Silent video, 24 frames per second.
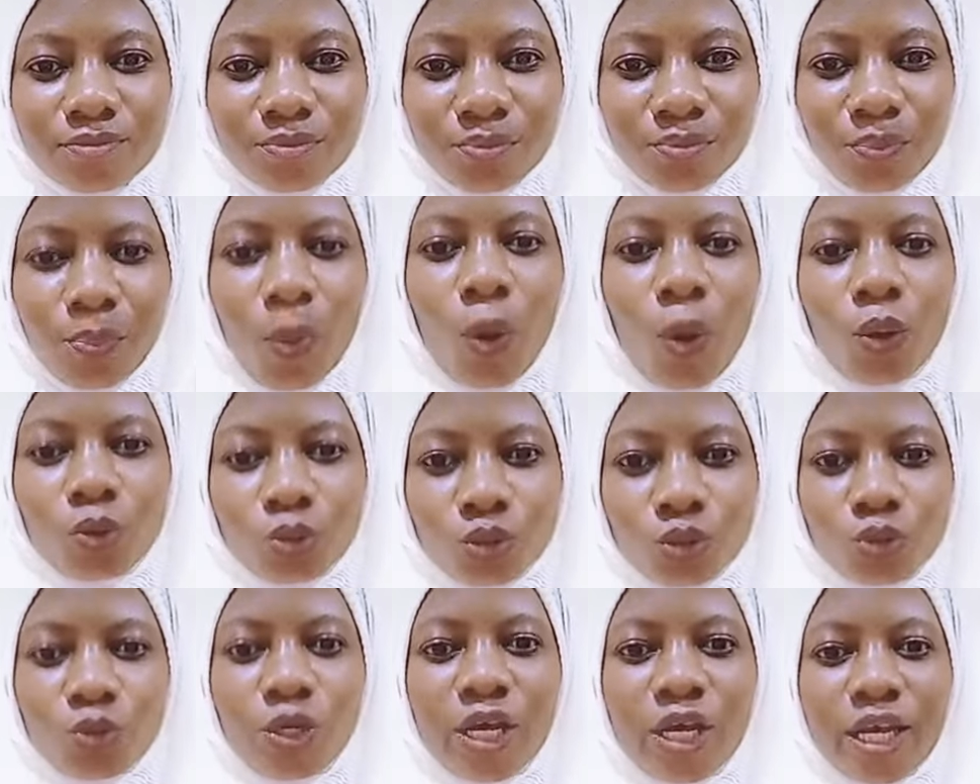
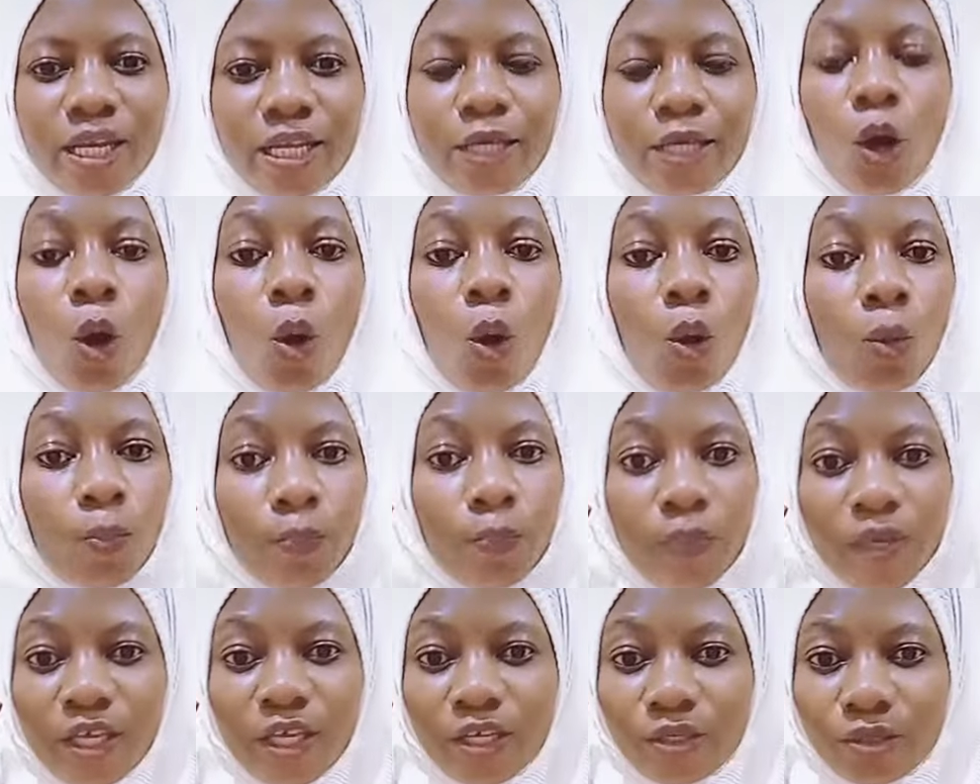prostrating or
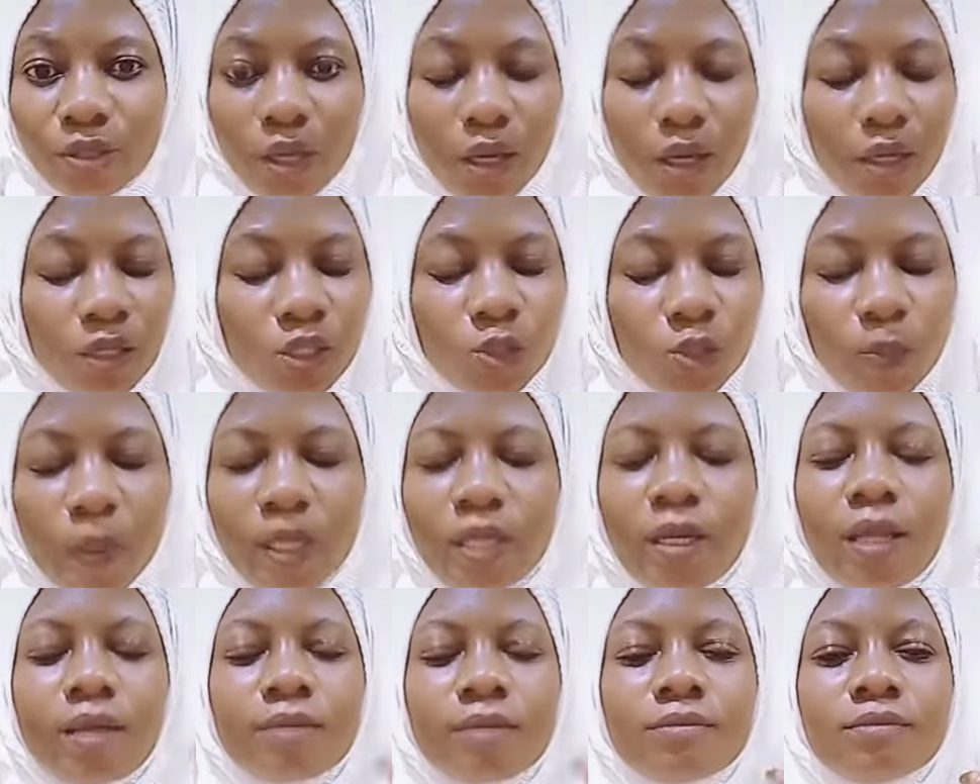being
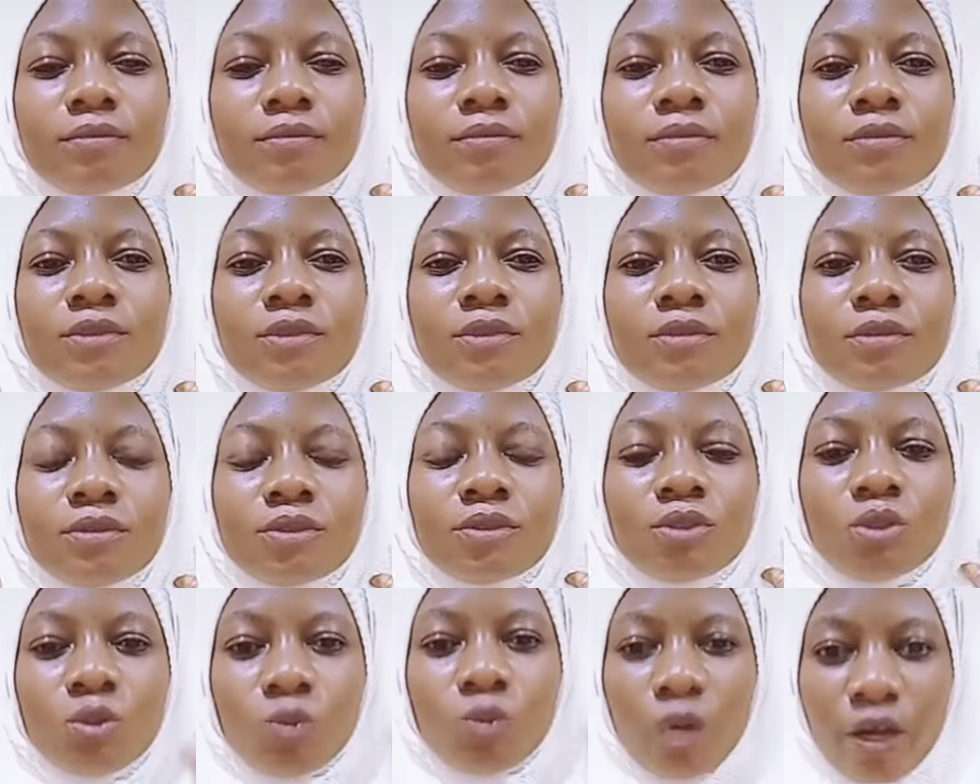
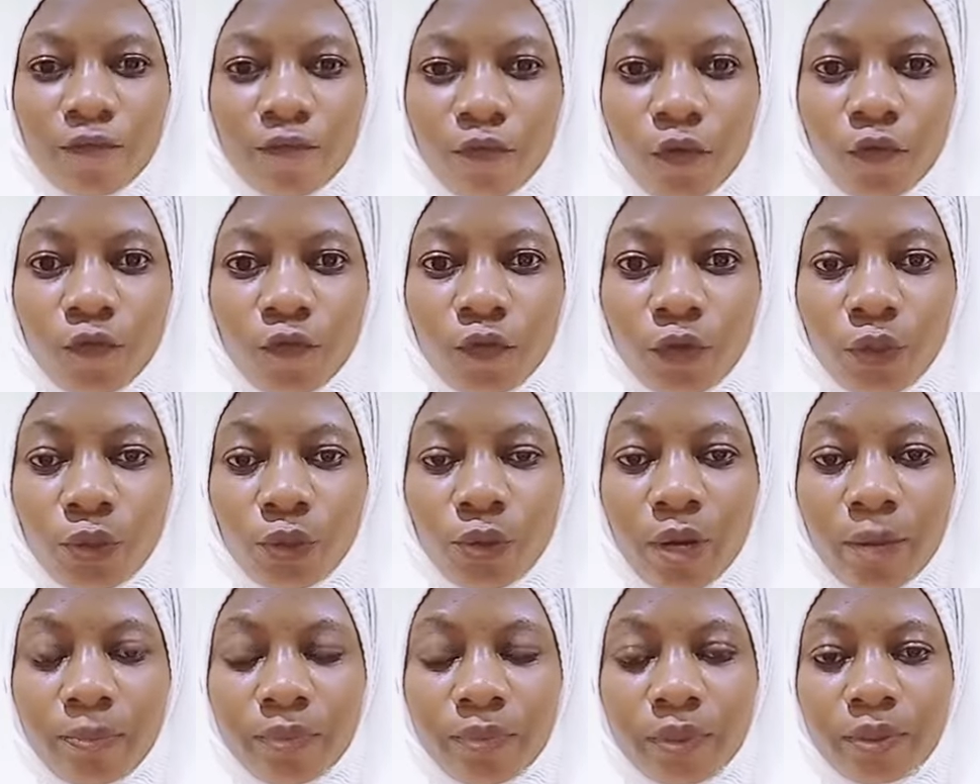grateful for your
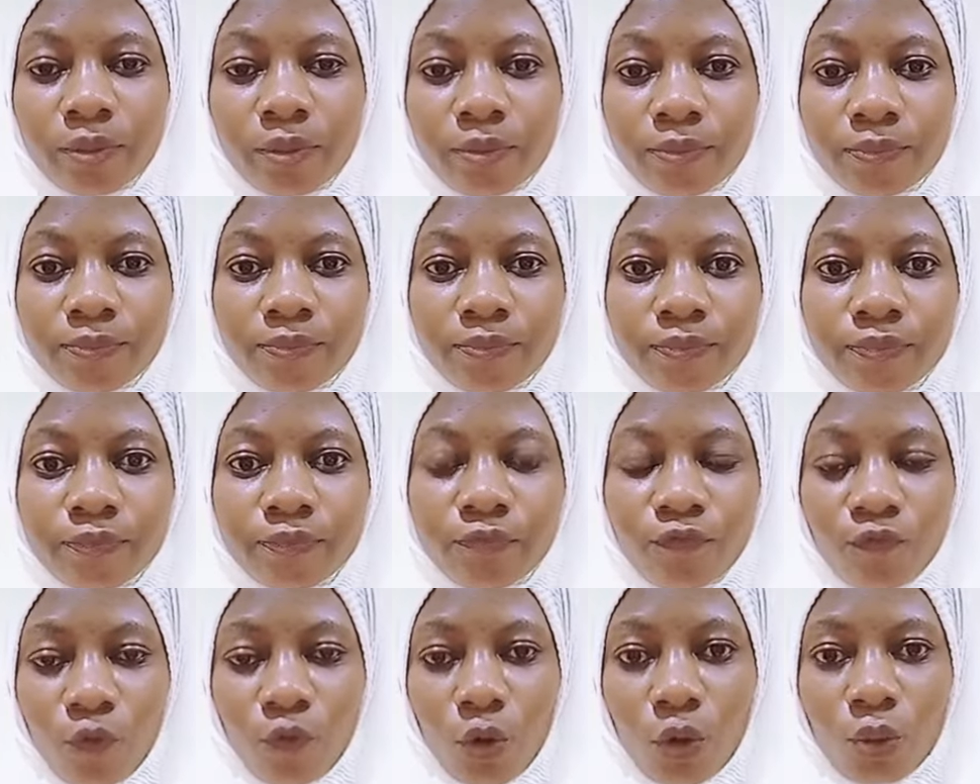Rabbi.
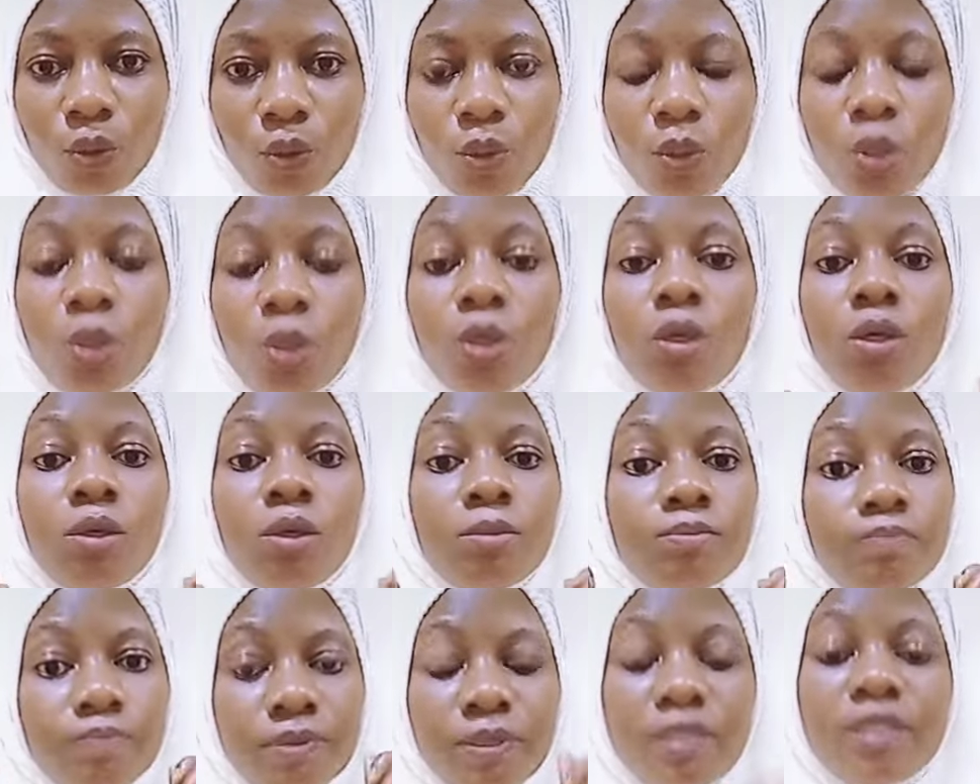For
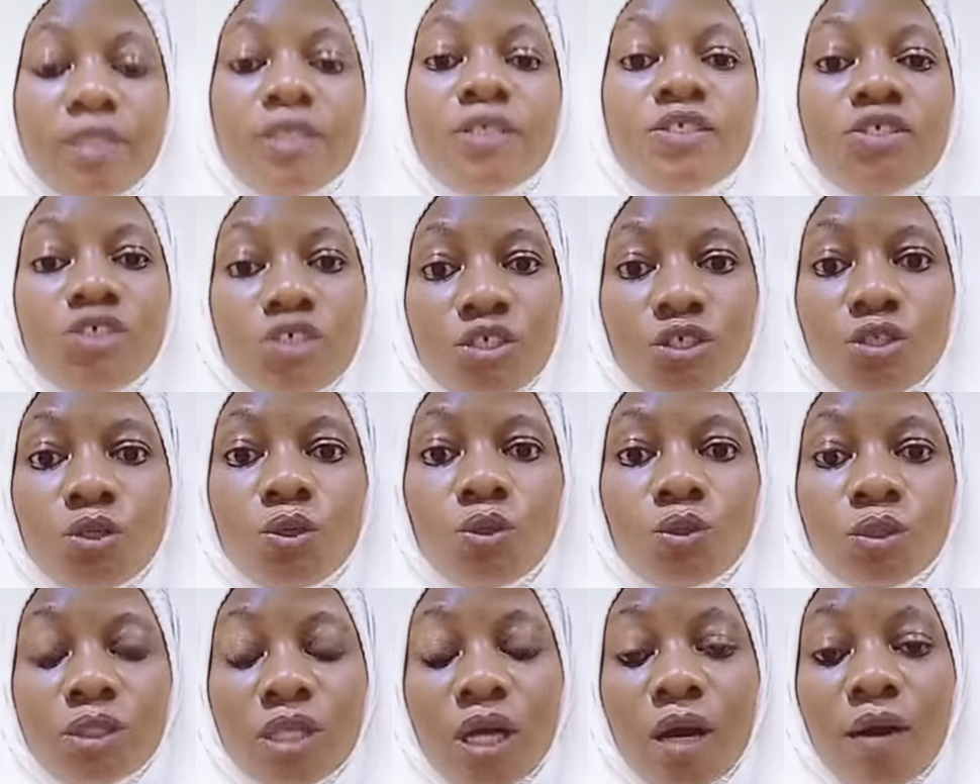please just
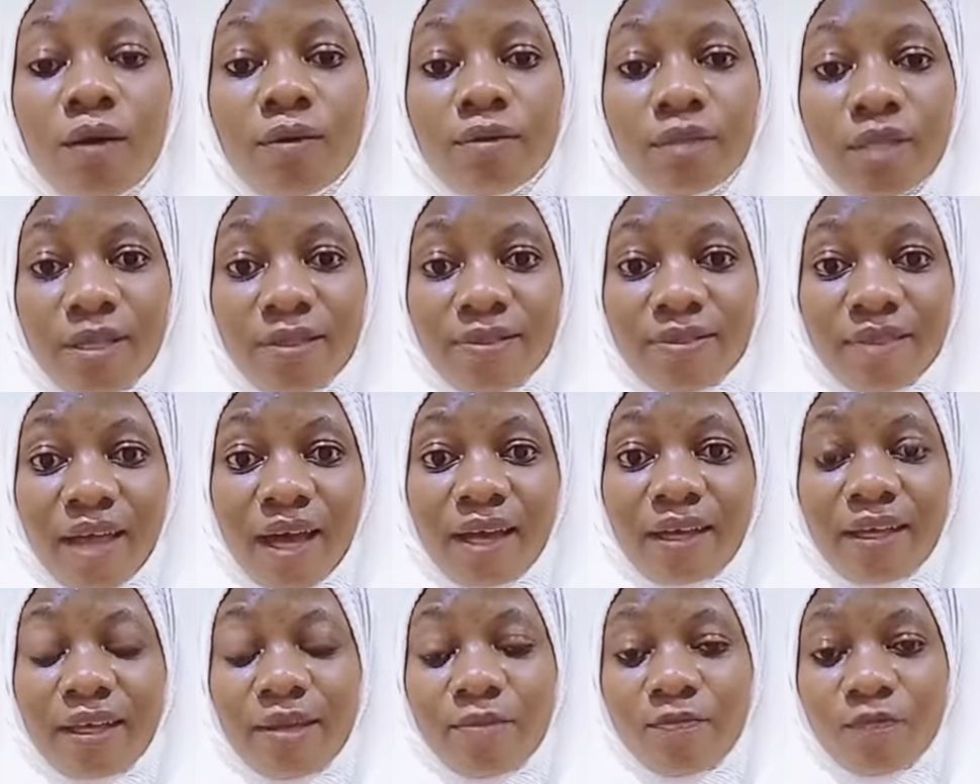go down and
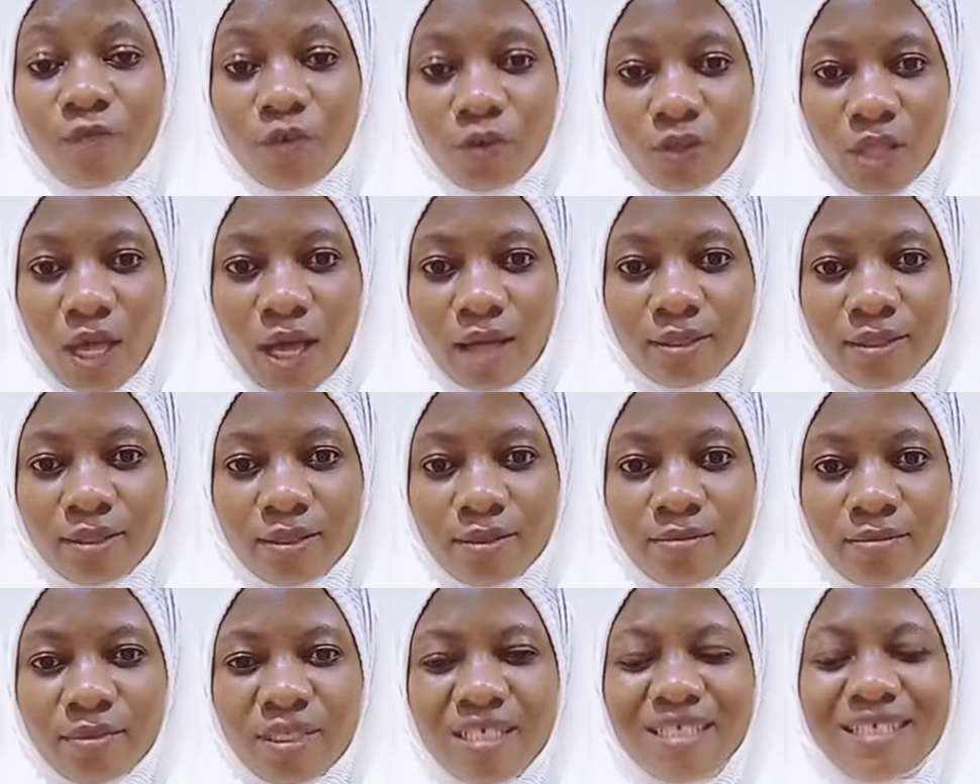thank him for that.
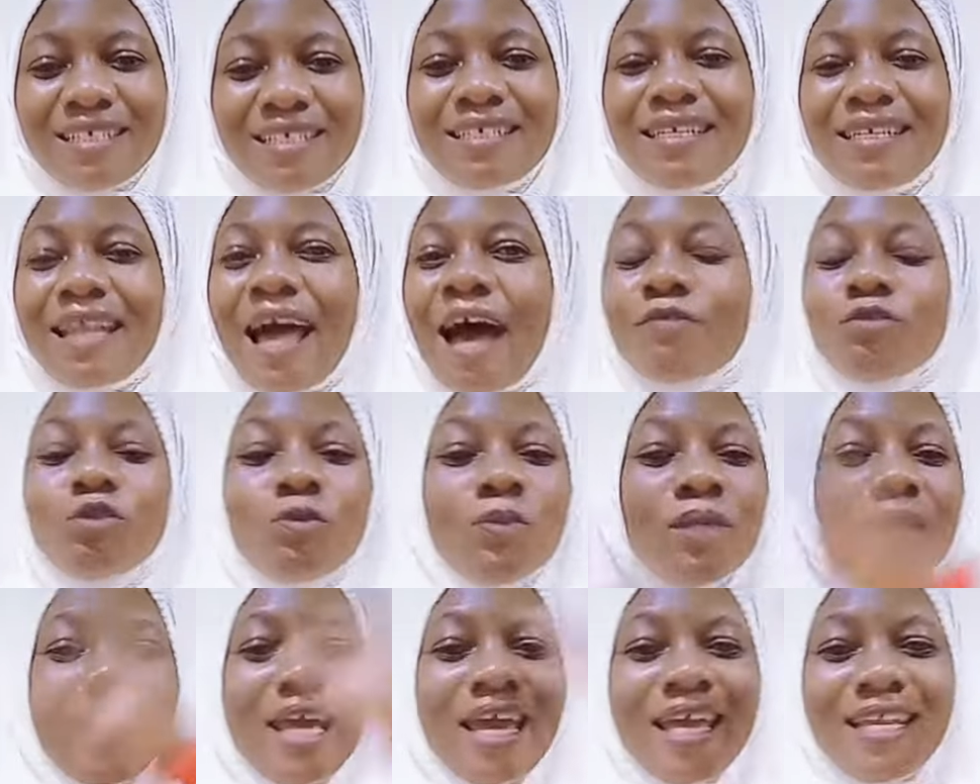It doesn't have to
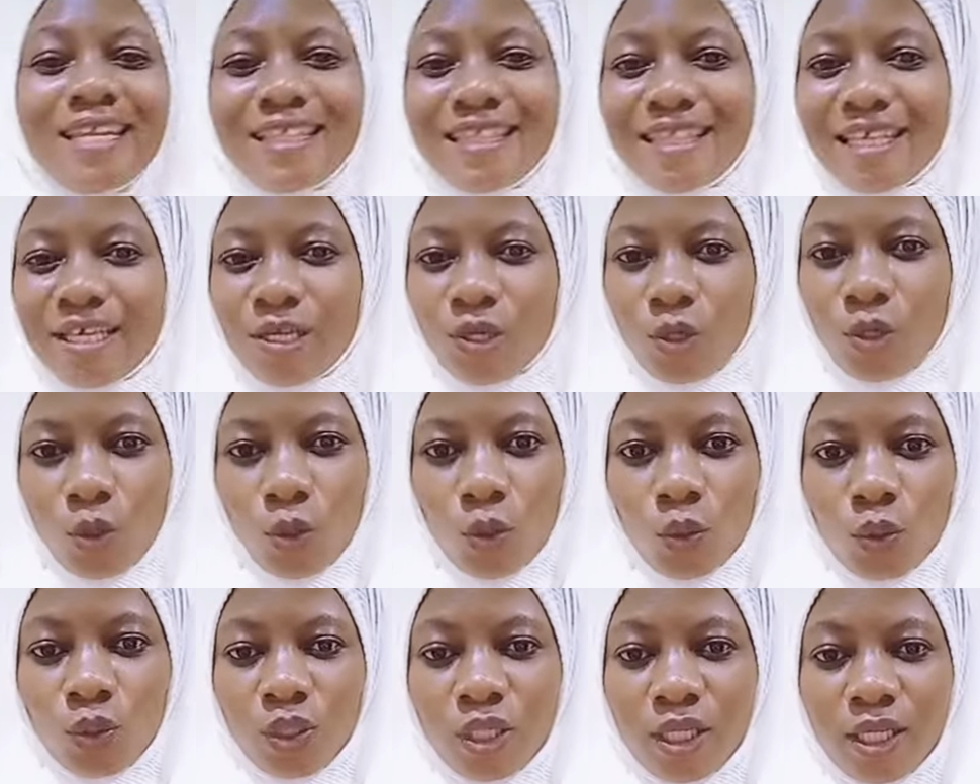be anything
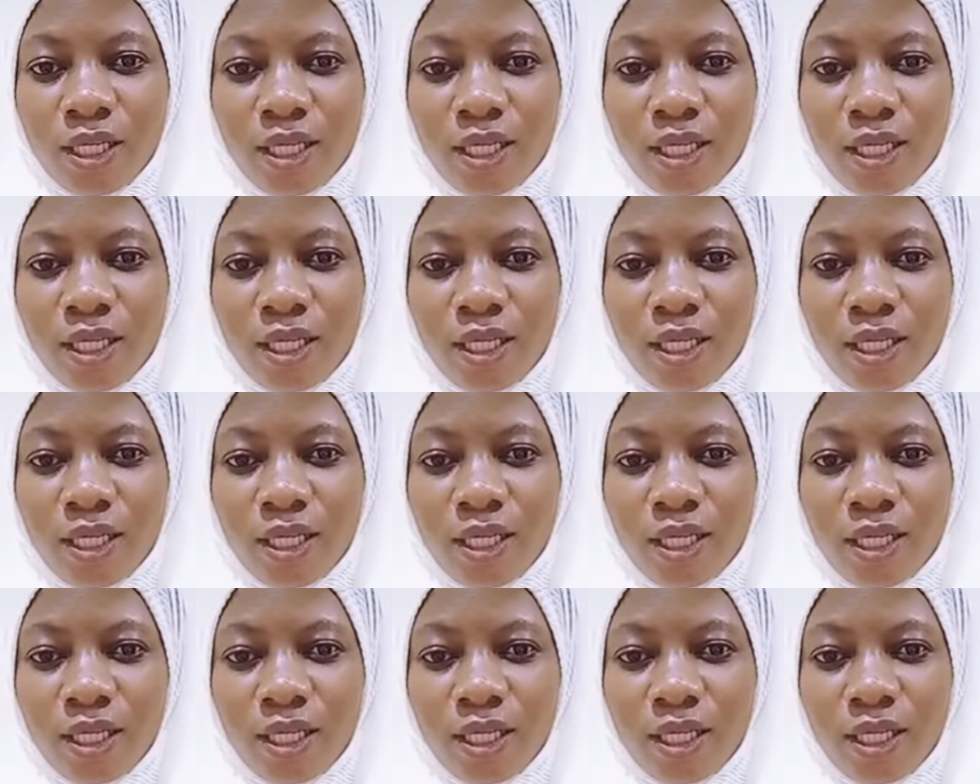good.